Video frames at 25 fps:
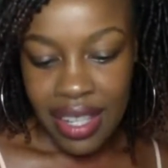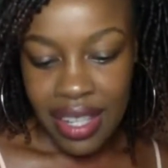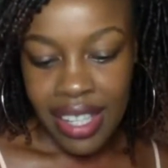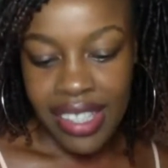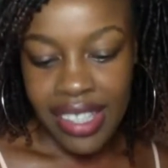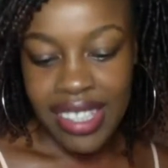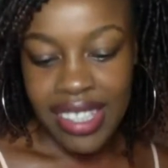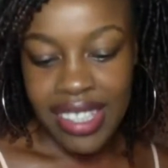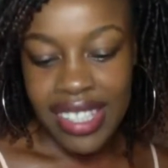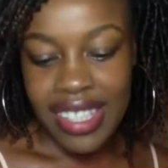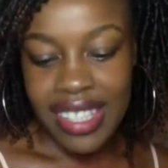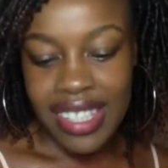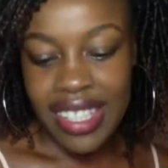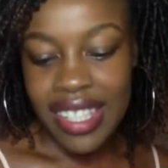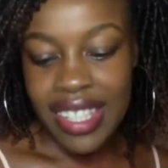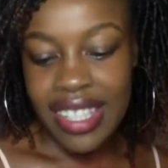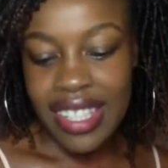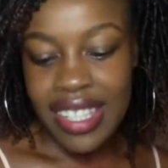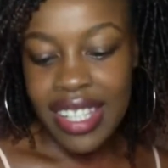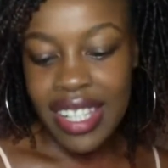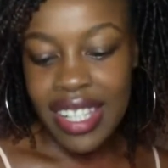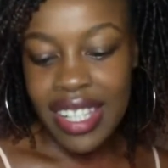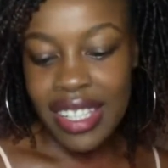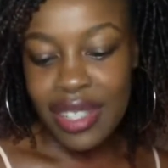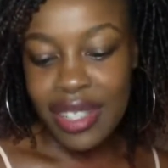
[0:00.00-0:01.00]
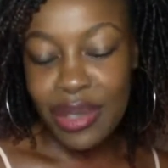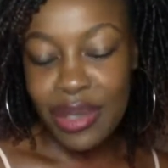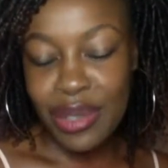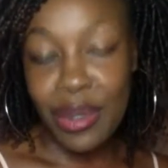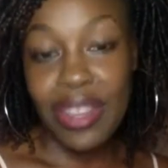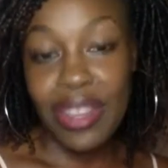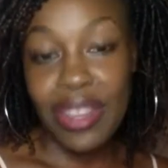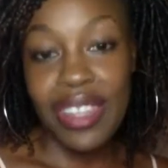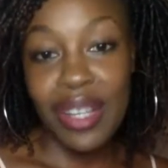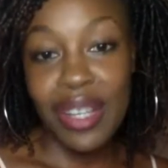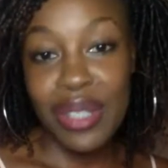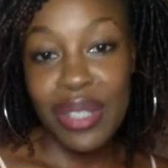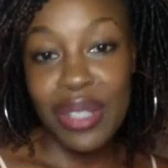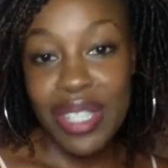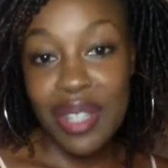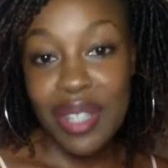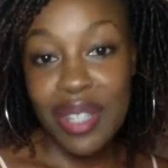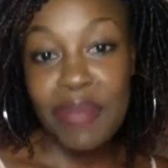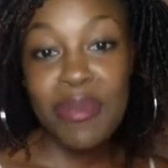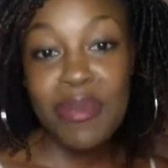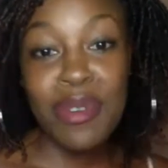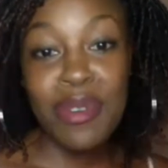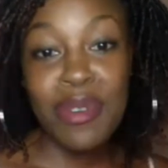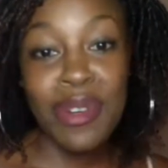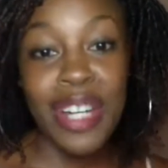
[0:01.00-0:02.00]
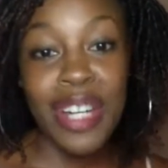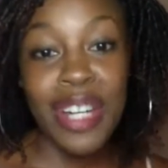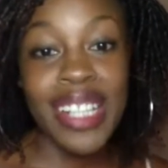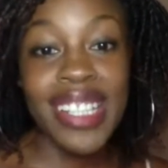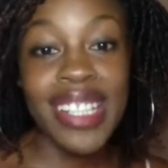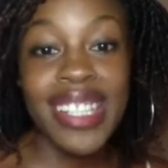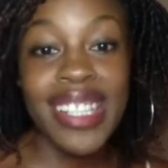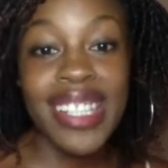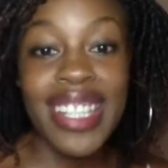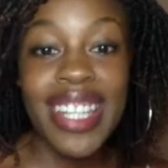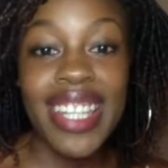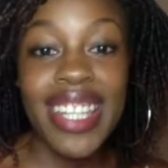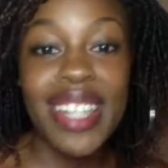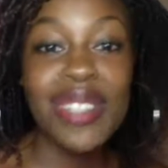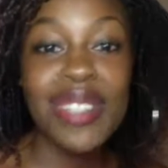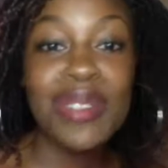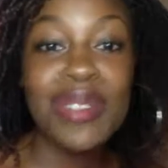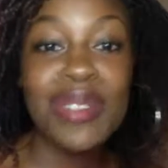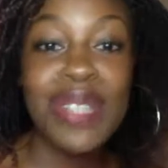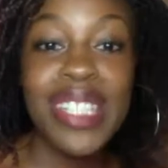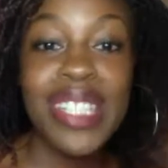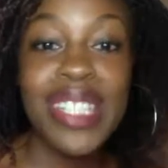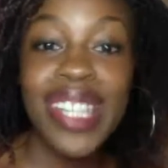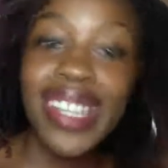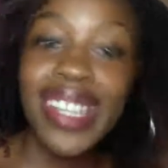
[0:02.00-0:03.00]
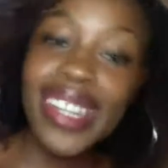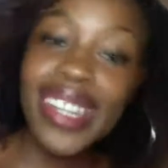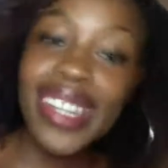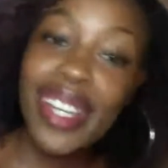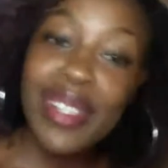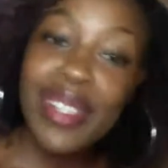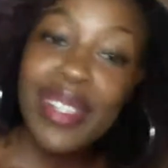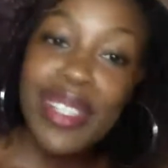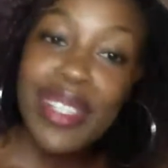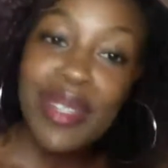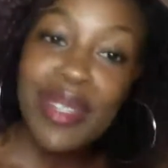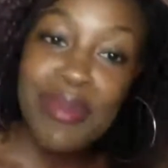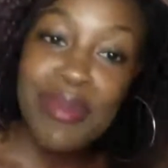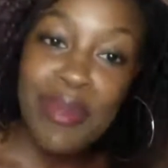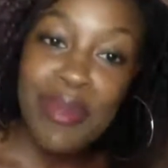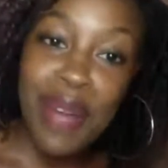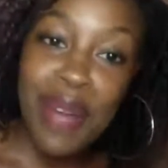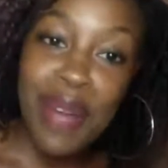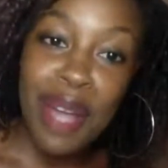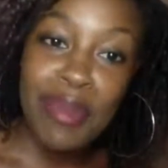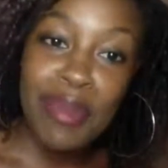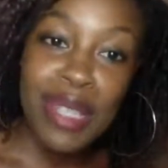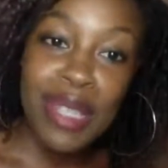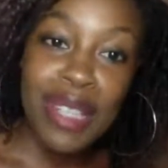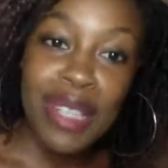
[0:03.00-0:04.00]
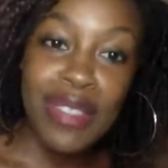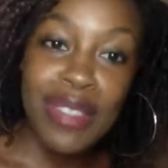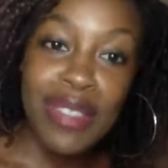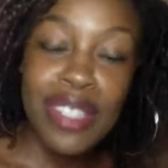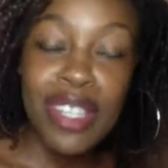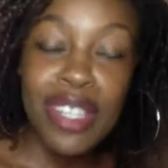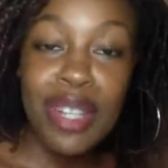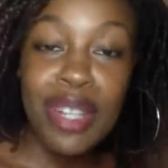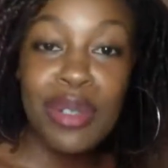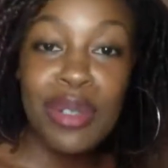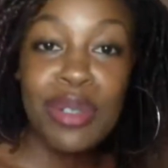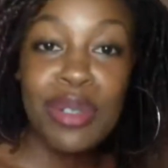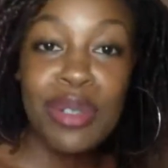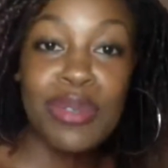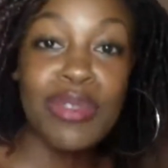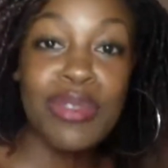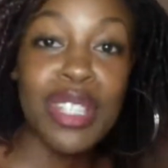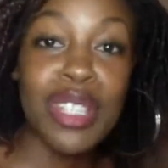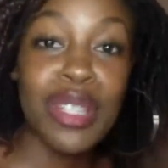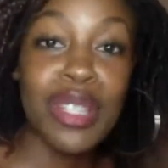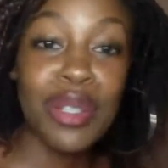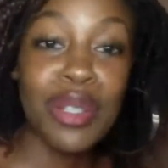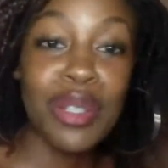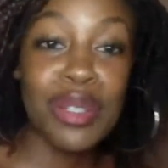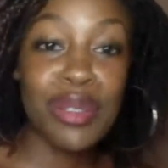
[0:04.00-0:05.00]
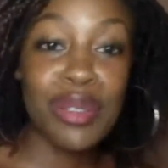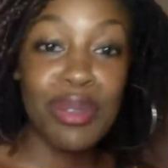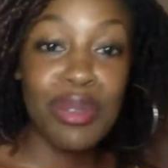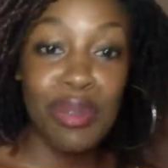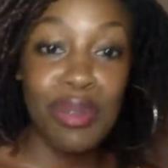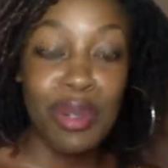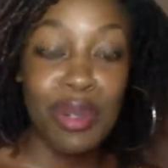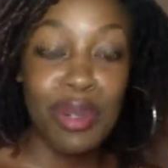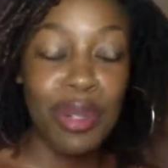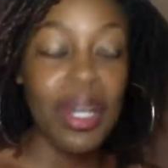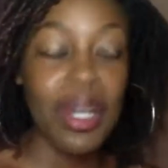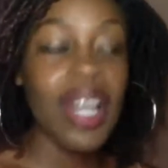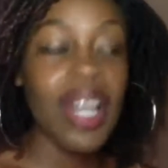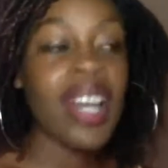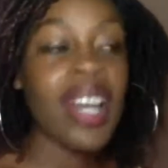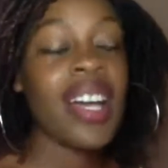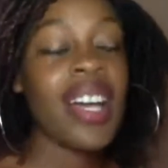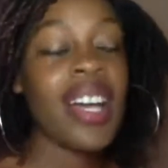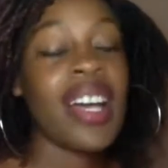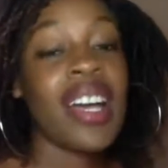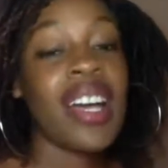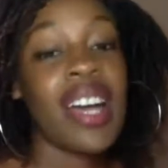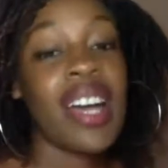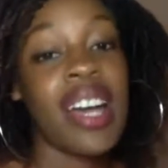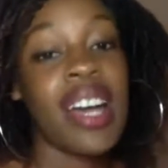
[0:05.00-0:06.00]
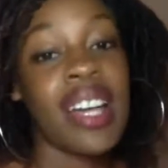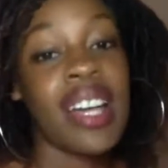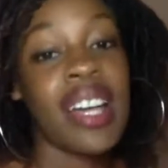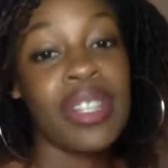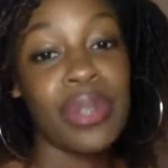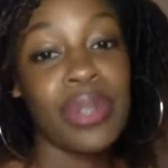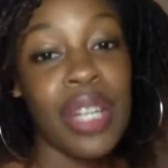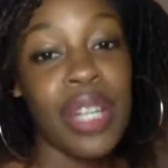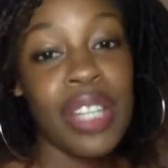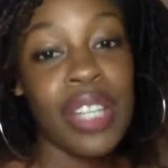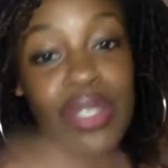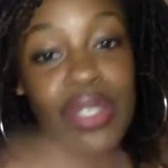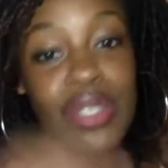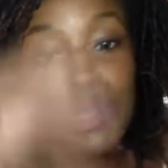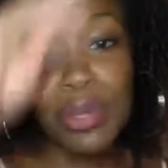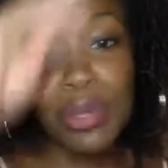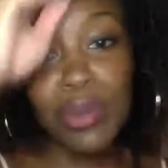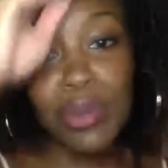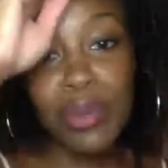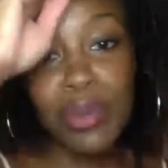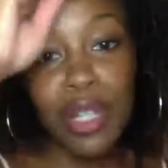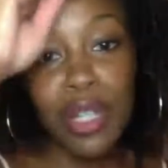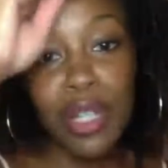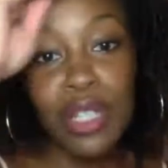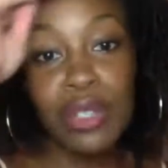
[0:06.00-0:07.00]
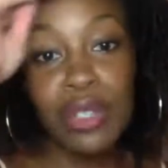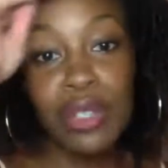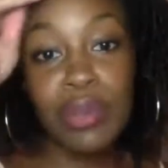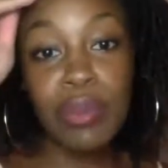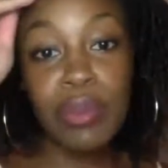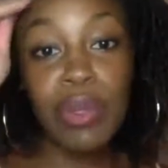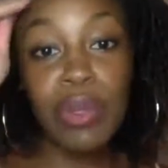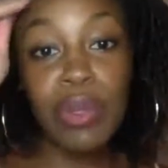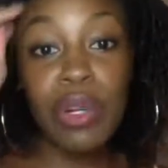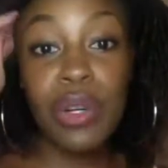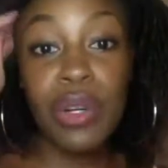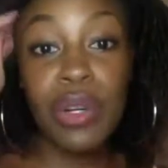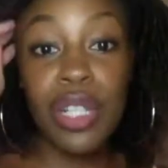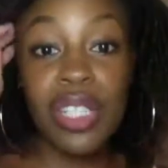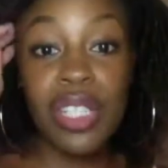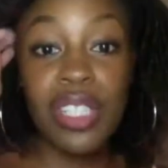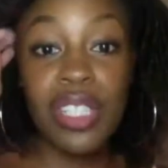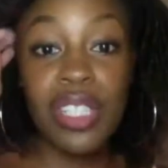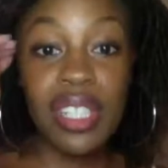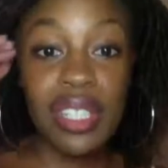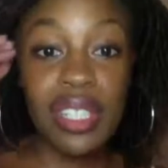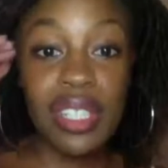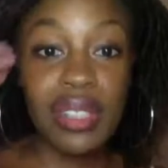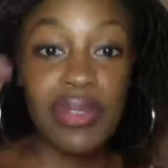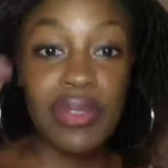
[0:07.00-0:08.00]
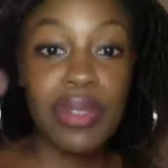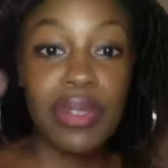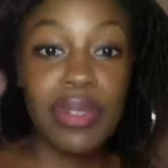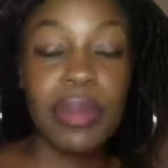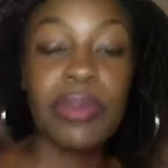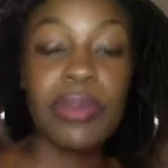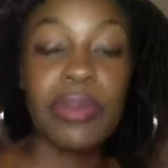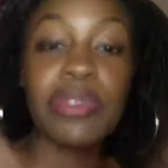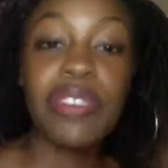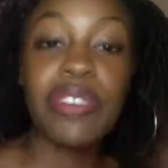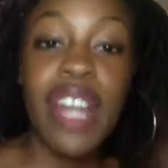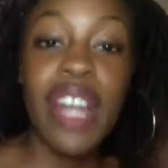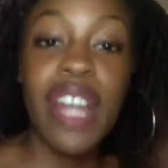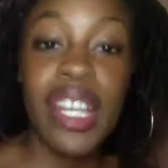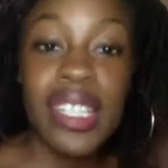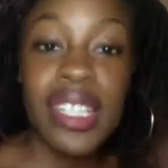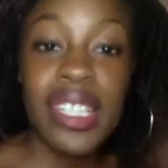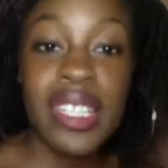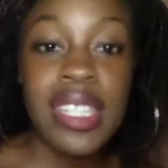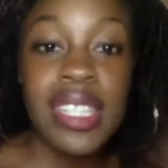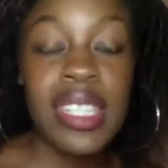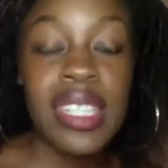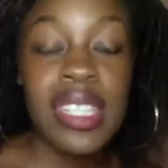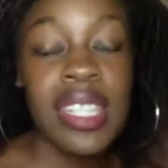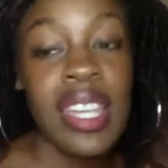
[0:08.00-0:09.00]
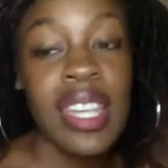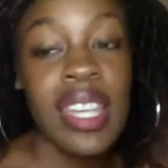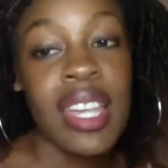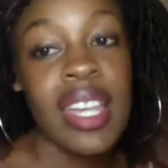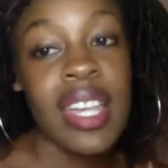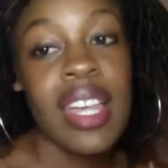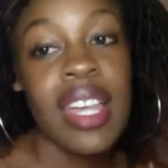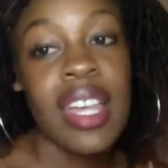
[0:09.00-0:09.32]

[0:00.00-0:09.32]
Anita says, here is to 1,000 more. Anita, here is to 10,000 more. I believe the channel is really going to grow. You guys should look forward to more content from France,